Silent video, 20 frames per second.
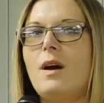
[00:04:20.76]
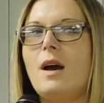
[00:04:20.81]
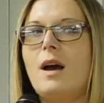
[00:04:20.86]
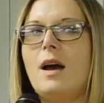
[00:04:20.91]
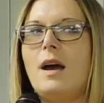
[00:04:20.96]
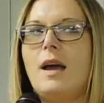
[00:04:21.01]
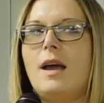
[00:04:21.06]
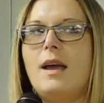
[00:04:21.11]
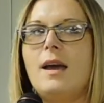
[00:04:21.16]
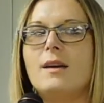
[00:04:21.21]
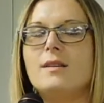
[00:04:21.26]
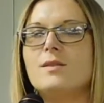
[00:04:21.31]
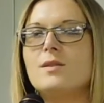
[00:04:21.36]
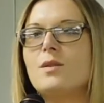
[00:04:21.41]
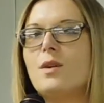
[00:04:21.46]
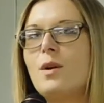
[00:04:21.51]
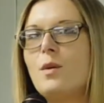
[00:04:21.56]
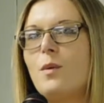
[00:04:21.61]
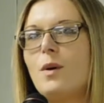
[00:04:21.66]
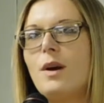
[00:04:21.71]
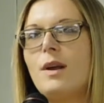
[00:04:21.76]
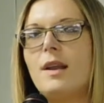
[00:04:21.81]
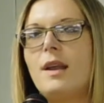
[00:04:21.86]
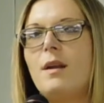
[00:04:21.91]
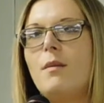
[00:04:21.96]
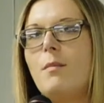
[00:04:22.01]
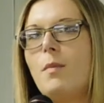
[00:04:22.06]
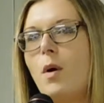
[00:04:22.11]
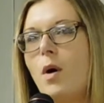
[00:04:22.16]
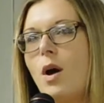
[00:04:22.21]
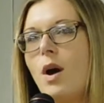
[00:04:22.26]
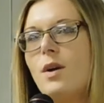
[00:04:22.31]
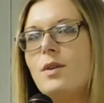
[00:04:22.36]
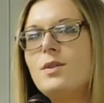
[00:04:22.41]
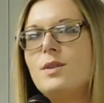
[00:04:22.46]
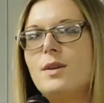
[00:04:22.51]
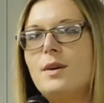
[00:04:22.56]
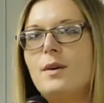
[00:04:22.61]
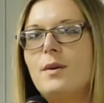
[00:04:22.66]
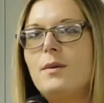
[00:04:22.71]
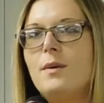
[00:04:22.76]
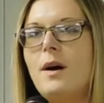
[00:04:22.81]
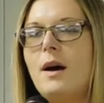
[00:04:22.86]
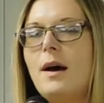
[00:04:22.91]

I started working in a bar too,